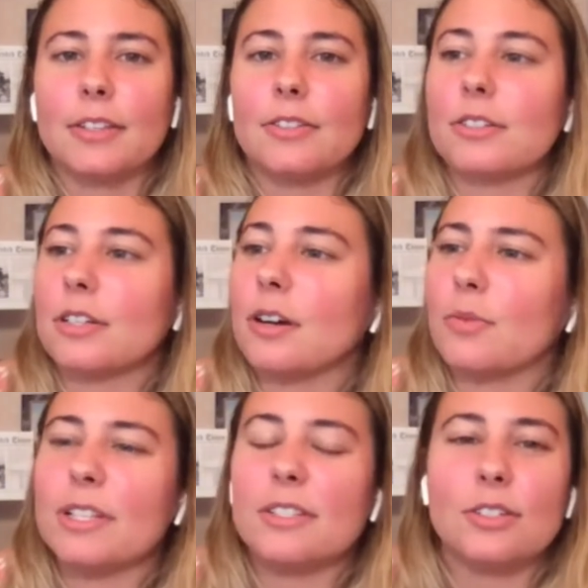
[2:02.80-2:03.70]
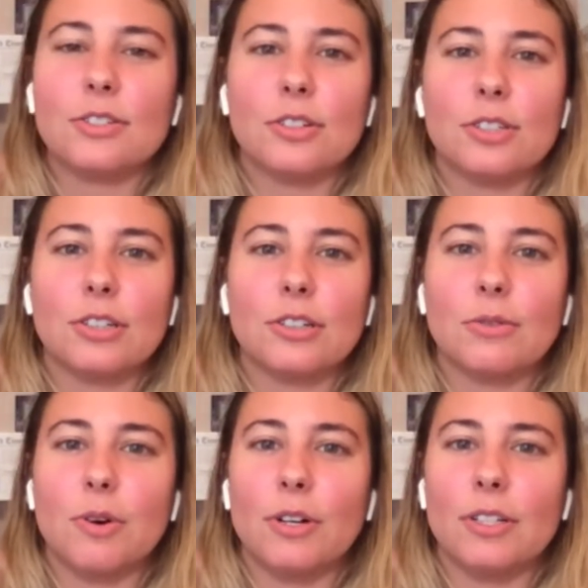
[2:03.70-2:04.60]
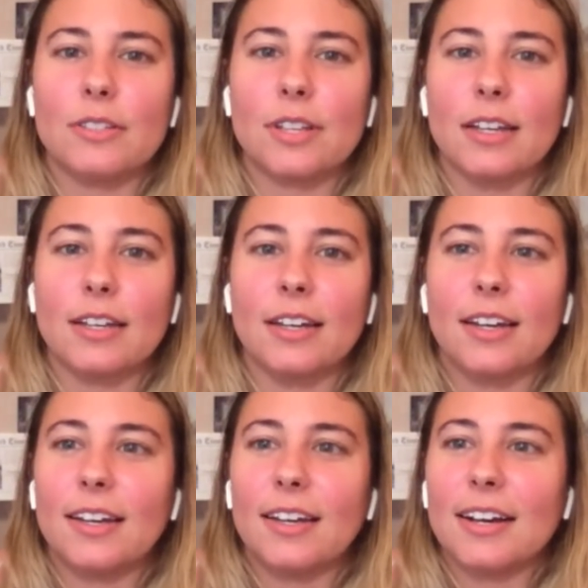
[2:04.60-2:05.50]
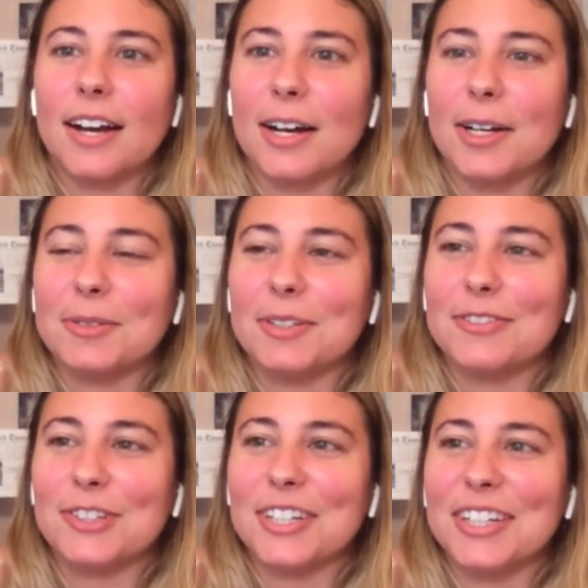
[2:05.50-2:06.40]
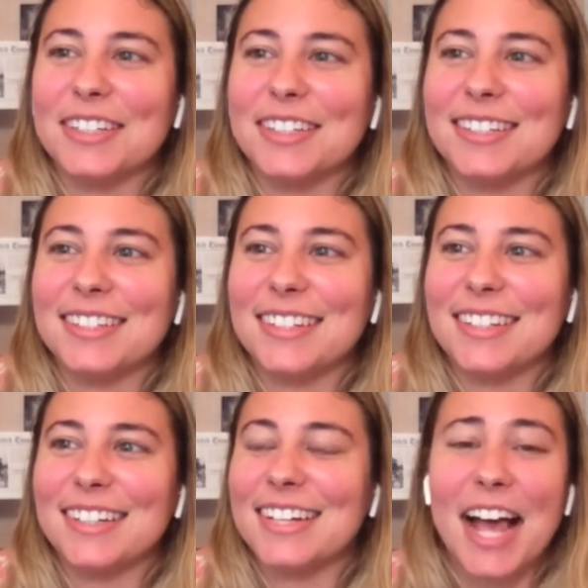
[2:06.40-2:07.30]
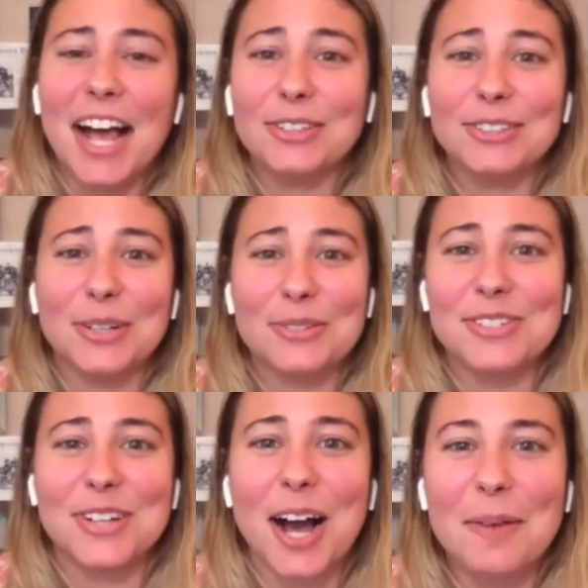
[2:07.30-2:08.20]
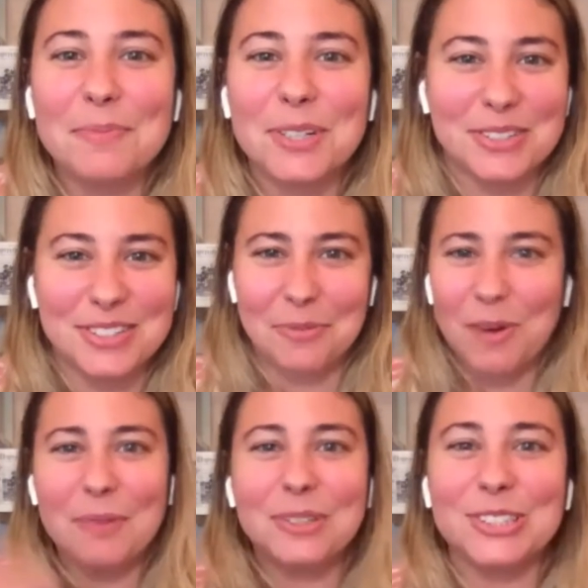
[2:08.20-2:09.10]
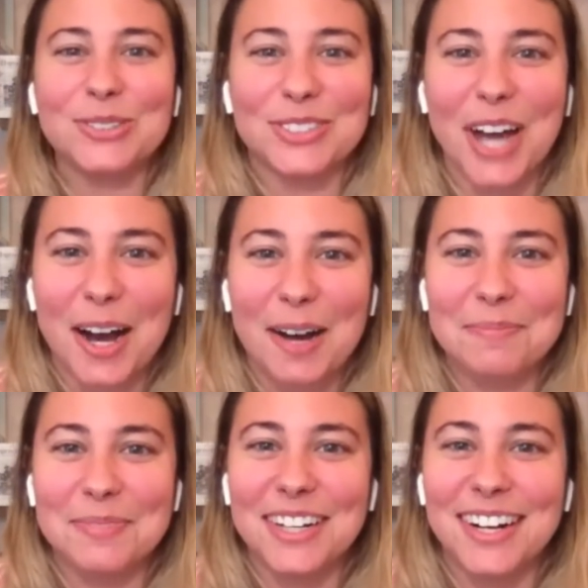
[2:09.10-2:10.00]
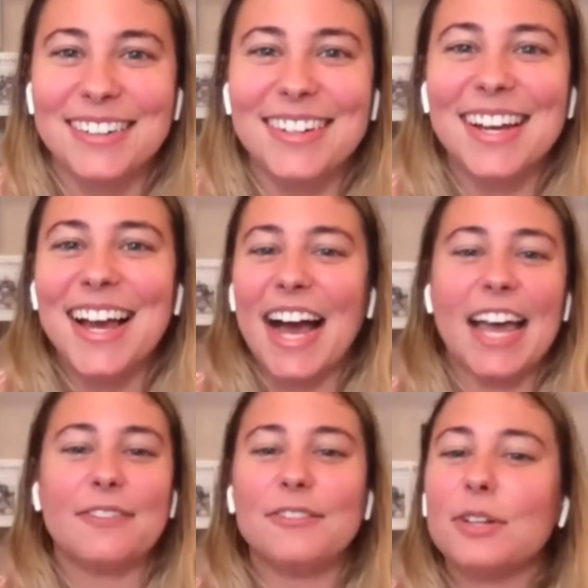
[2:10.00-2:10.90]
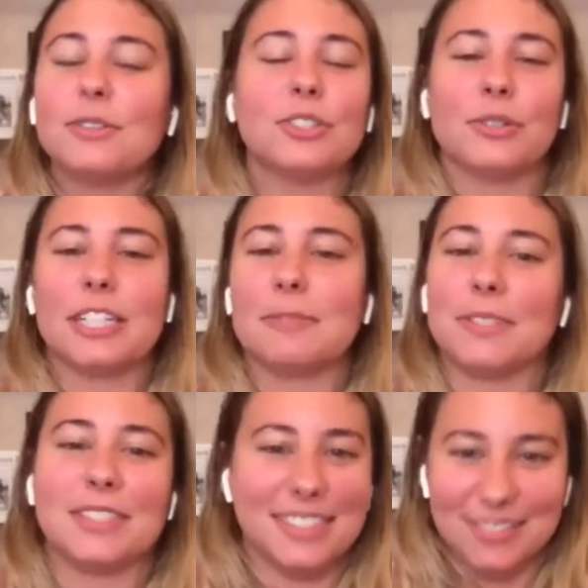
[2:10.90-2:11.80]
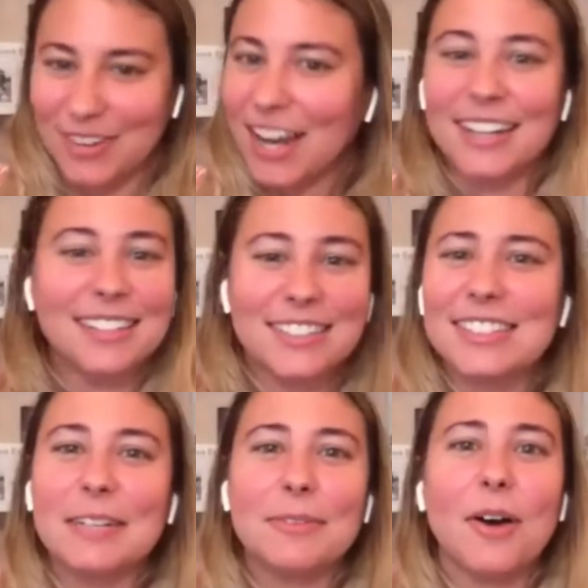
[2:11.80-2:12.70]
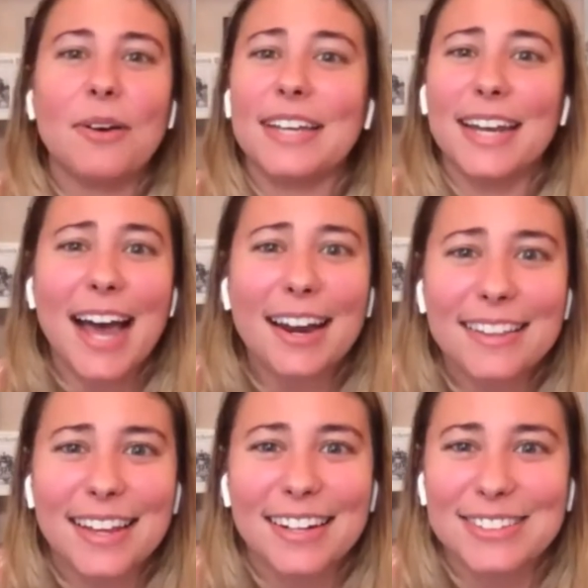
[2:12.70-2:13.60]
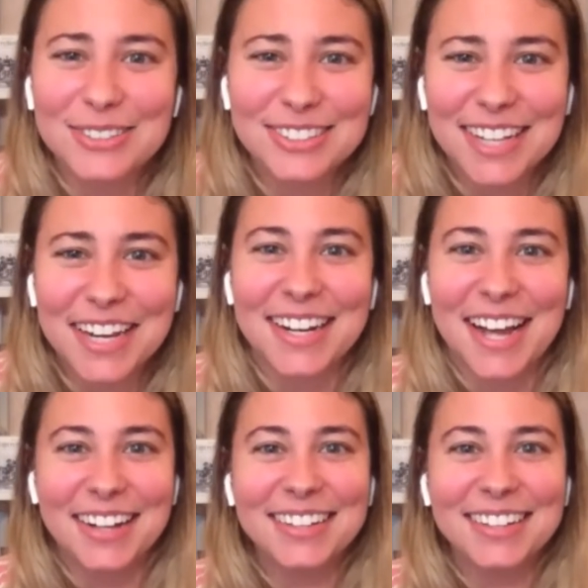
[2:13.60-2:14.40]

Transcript: there's a, a, winston churchill quote it's like um, if you're in in hell don't stop you know it's like why would you stop you know i have no choice but right just keep going get out of there don't stay in hell